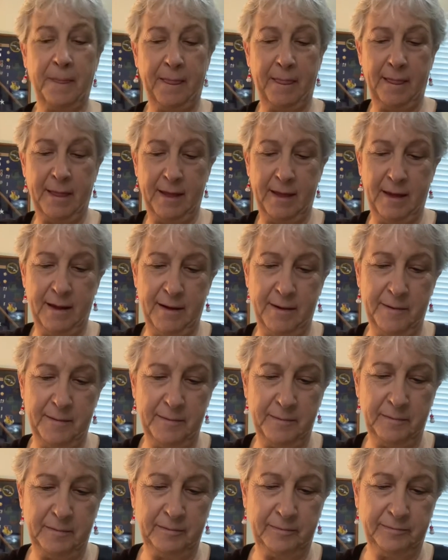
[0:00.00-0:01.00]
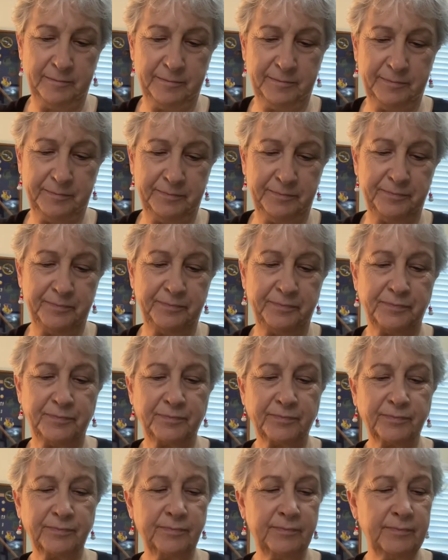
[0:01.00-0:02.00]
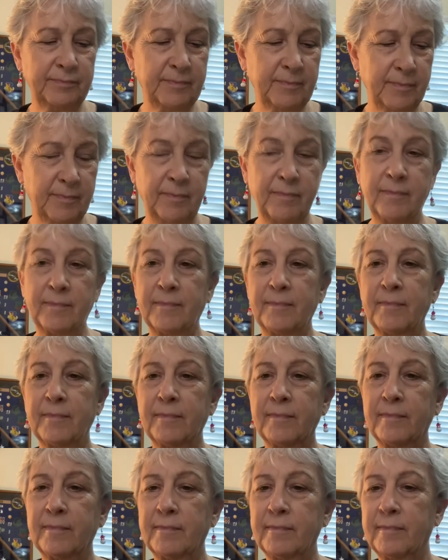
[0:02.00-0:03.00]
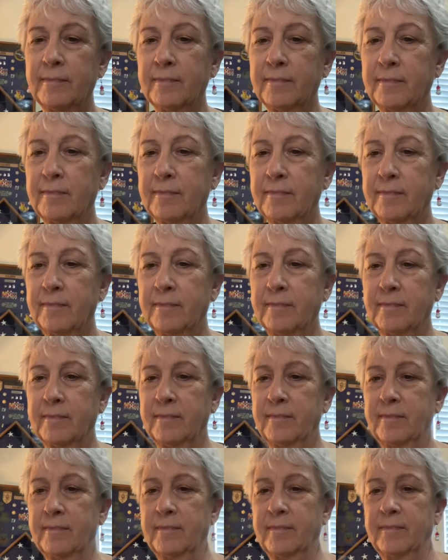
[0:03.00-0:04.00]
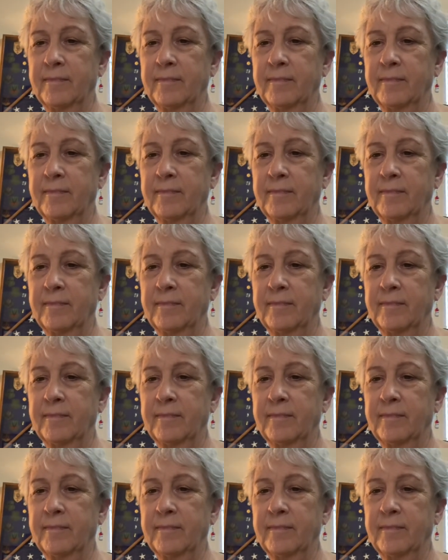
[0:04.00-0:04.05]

[no speech]